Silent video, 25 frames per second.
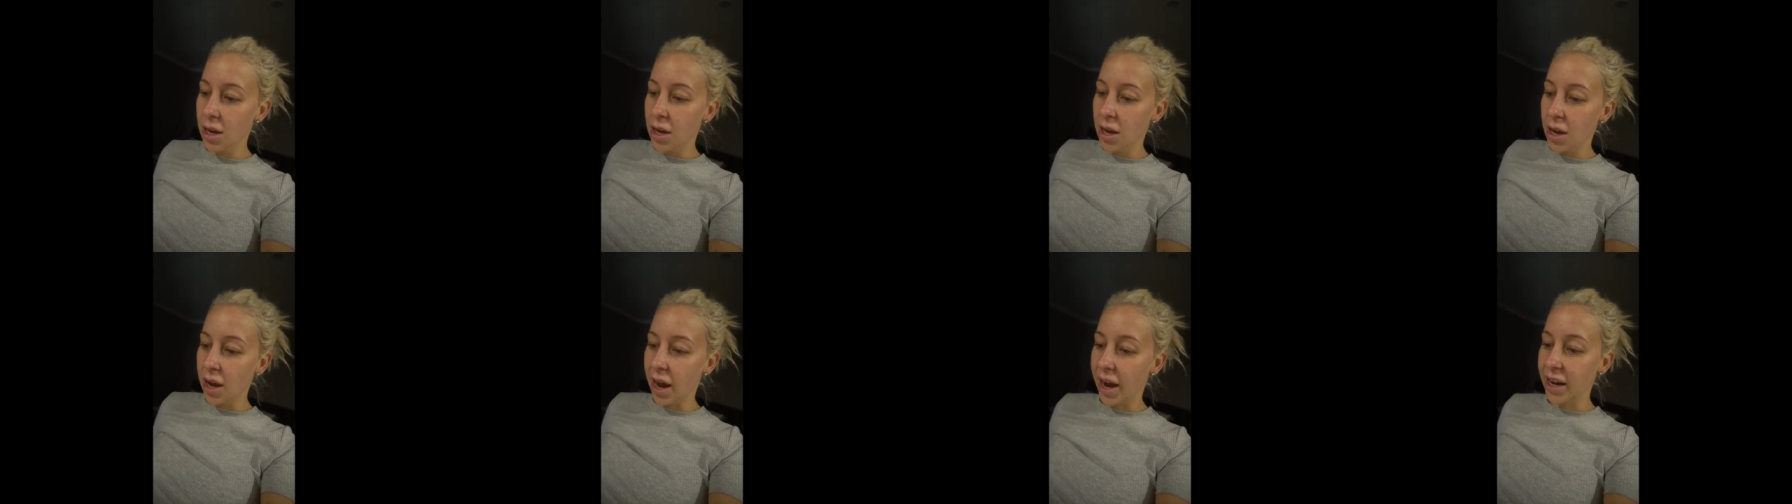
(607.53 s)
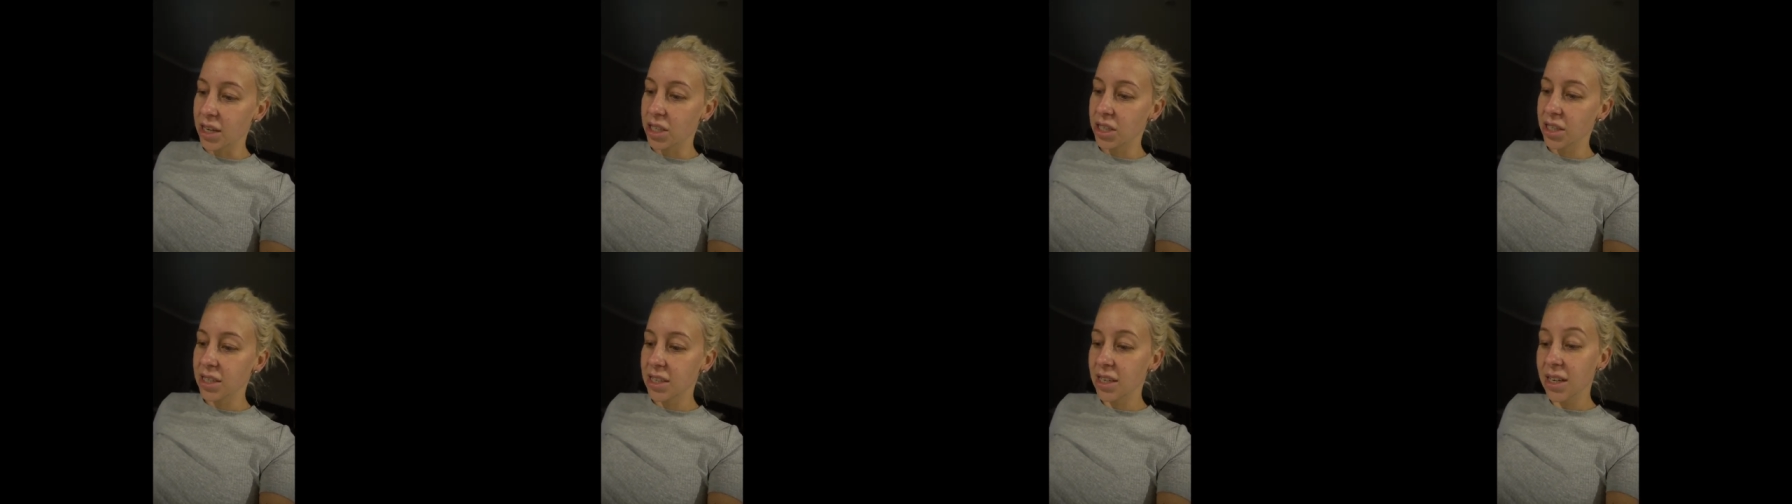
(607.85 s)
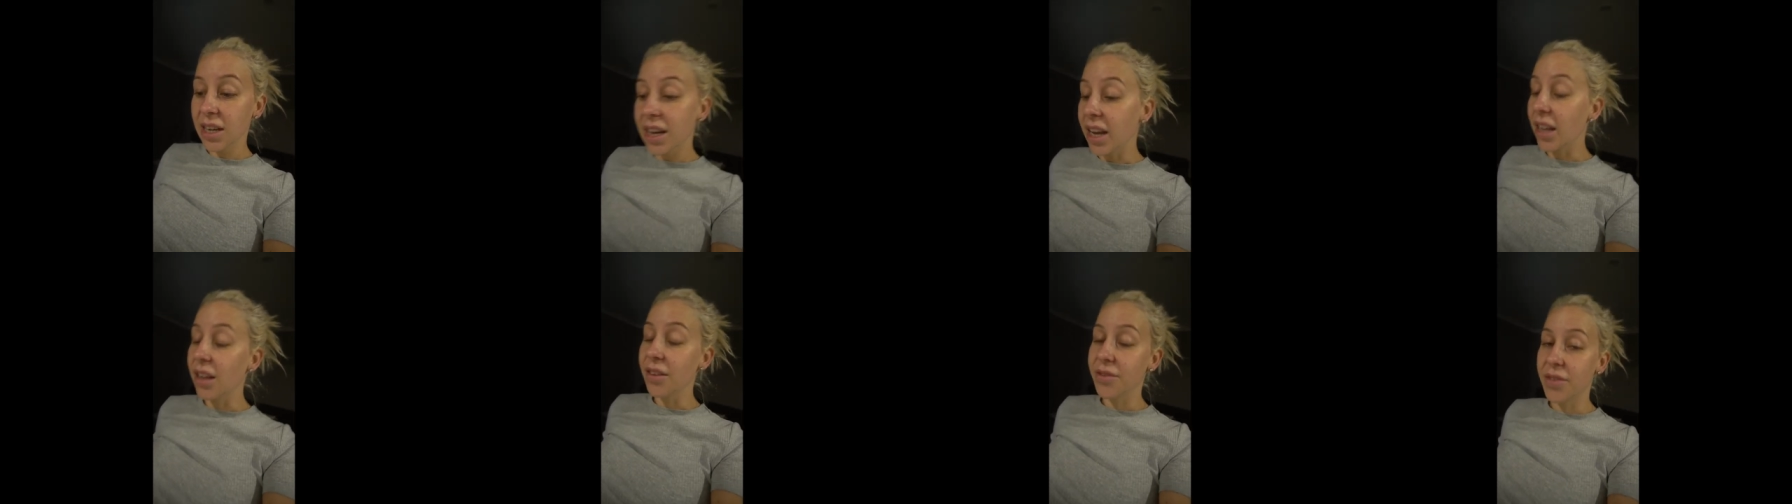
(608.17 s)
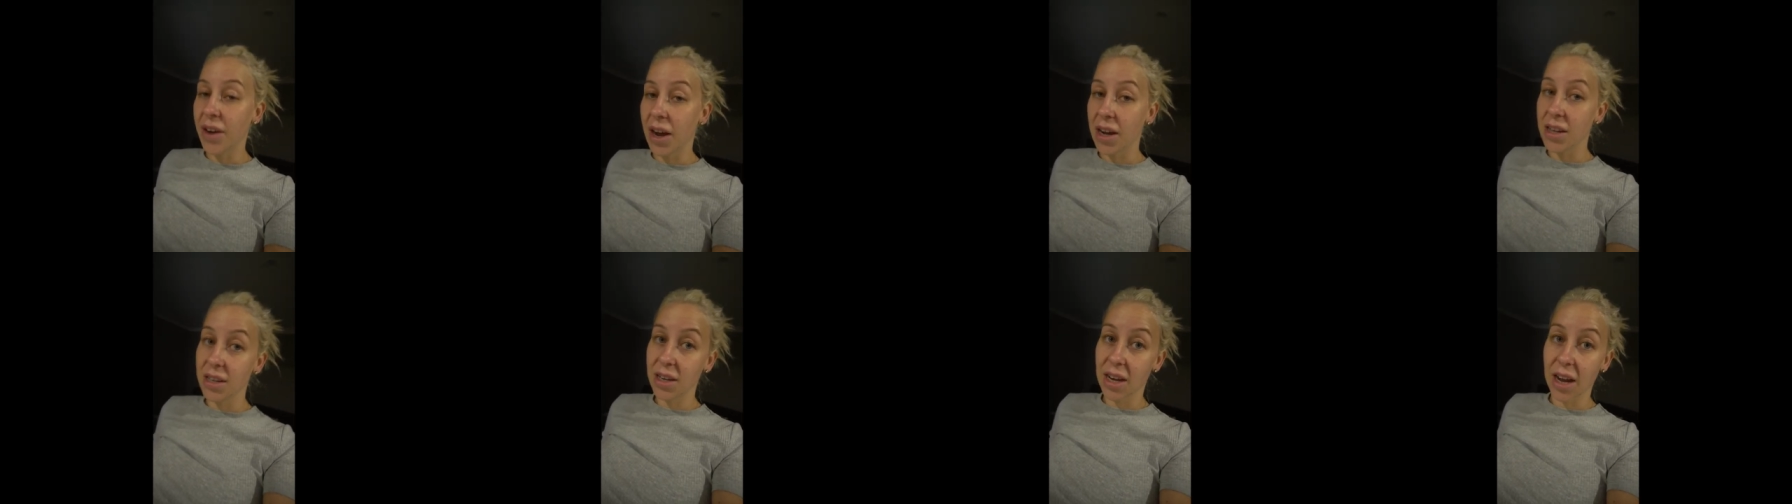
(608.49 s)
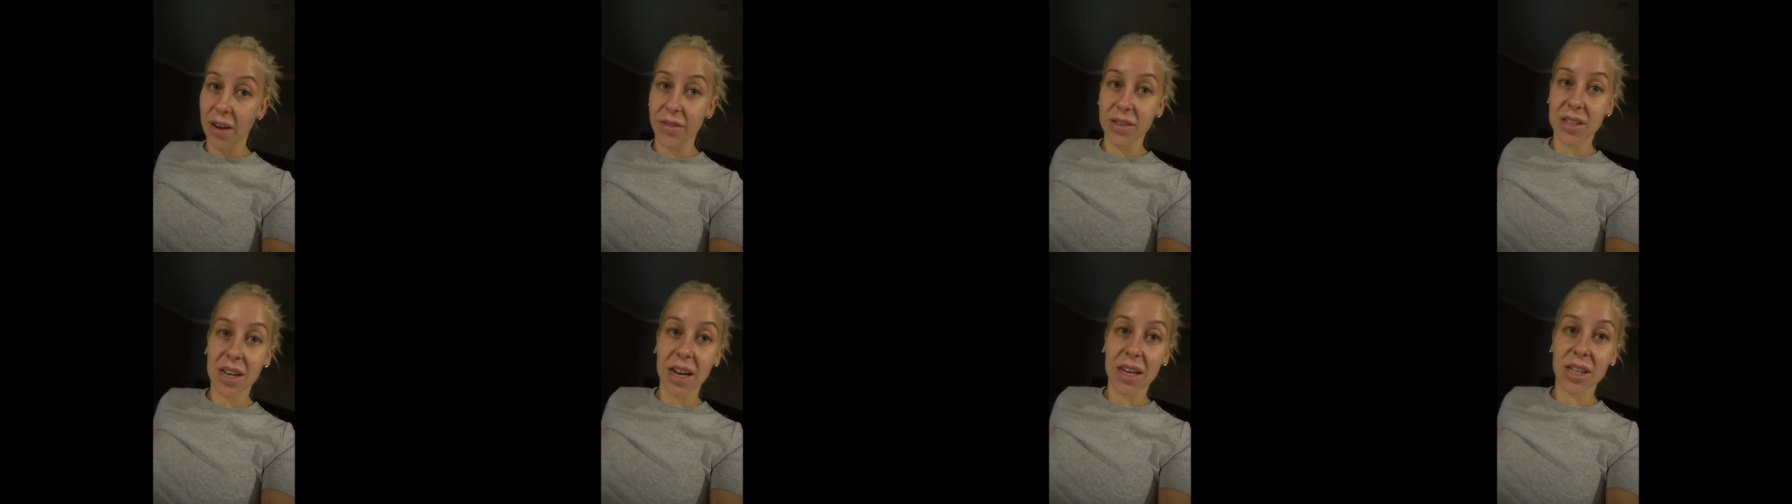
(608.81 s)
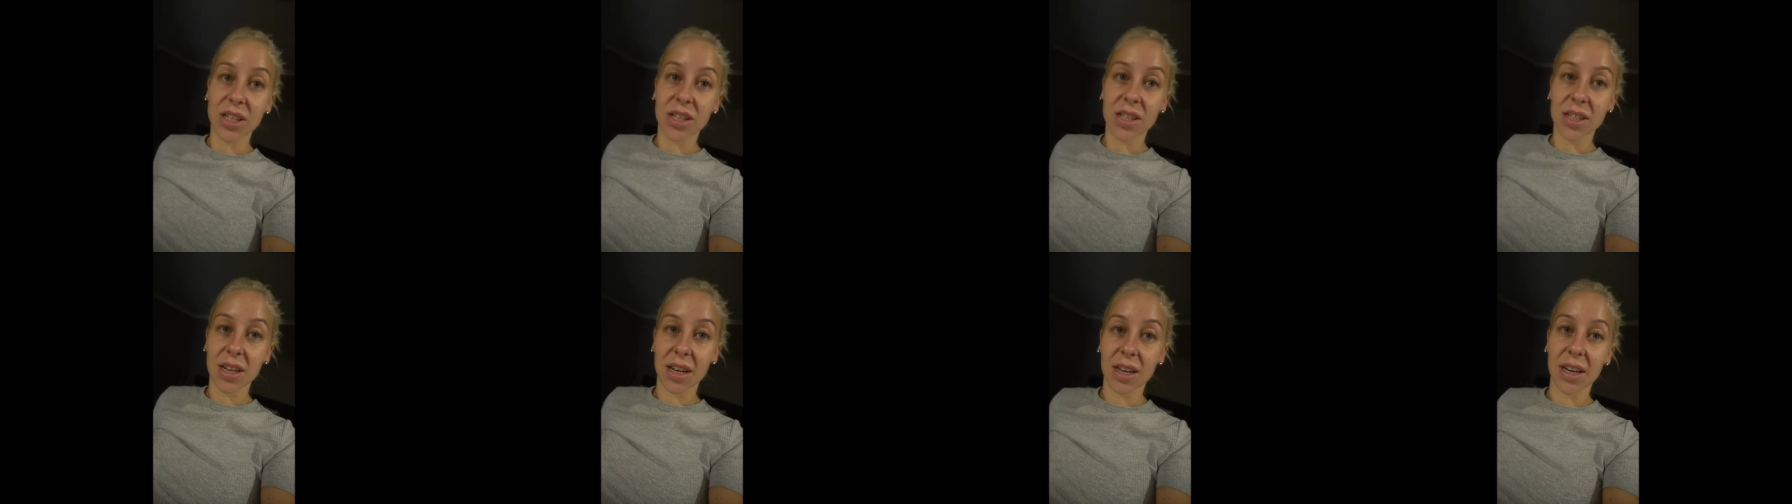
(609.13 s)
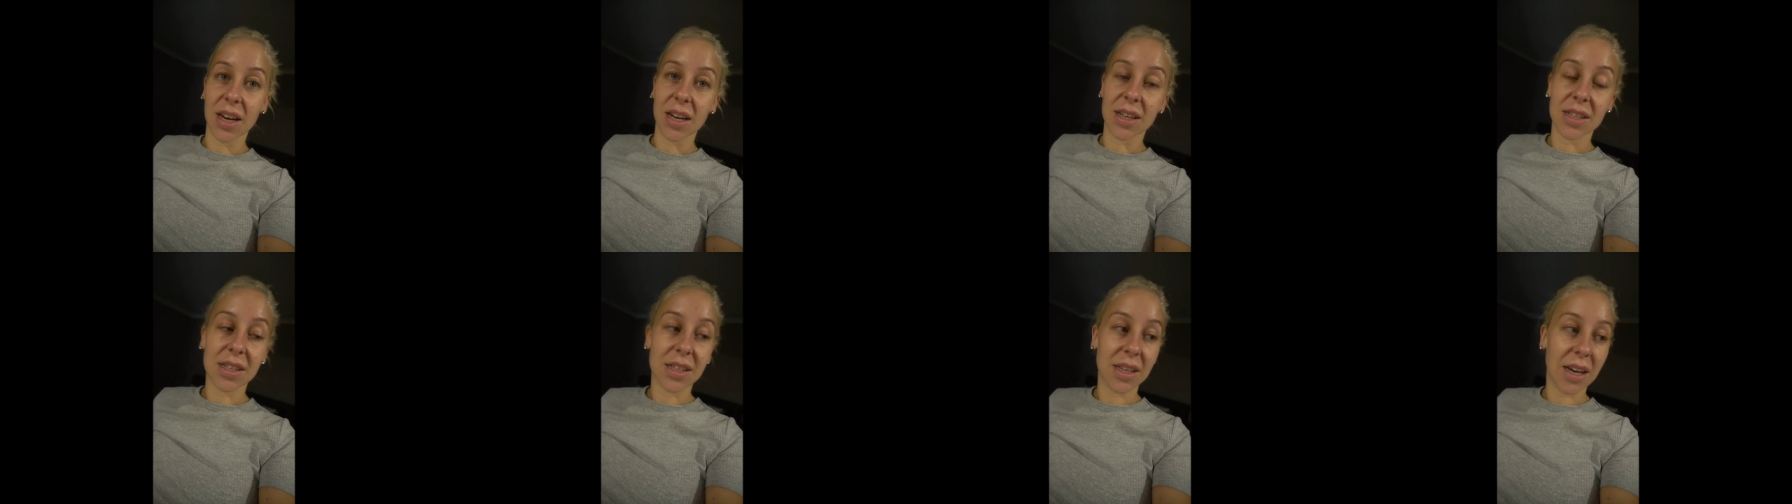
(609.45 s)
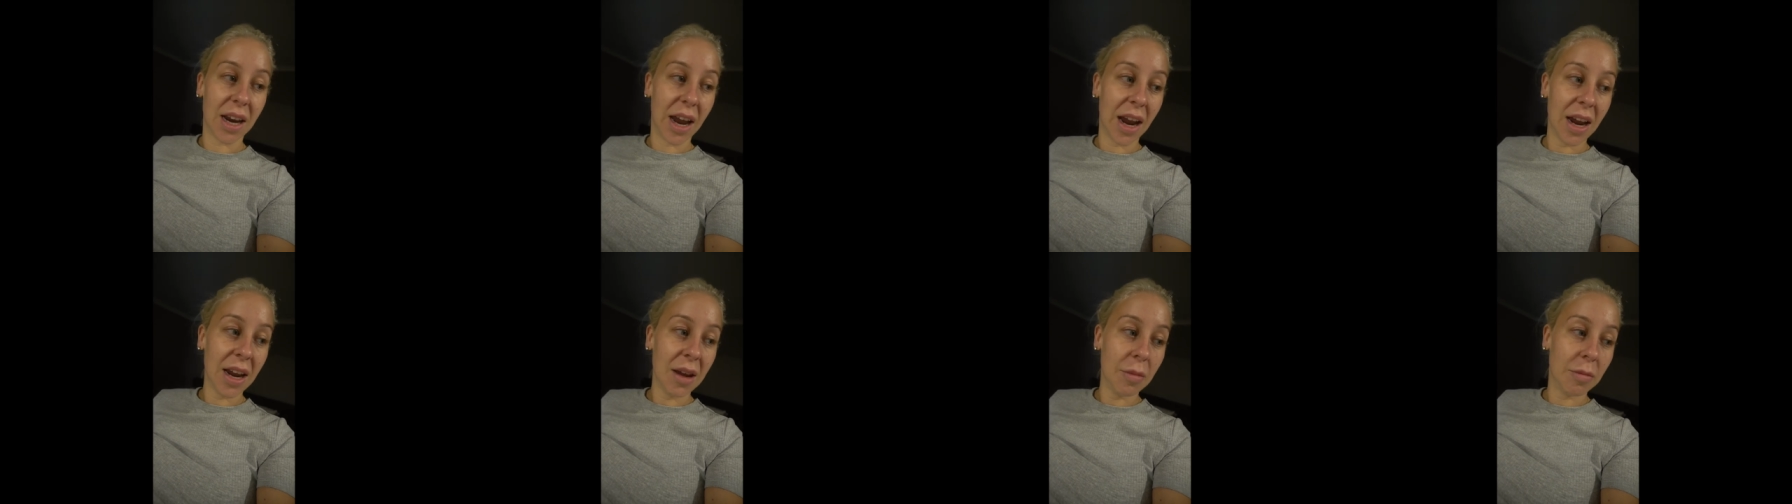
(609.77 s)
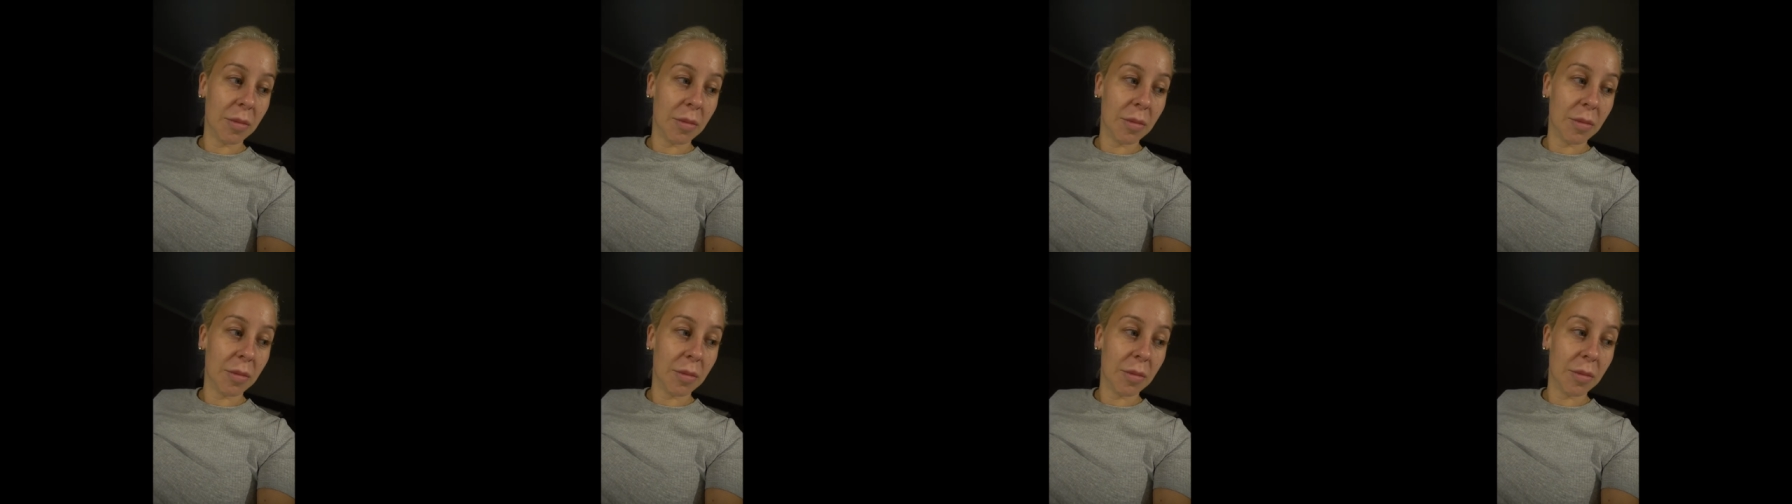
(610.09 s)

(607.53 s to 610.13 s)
I actually didn't get the fat cavitation done yesterday,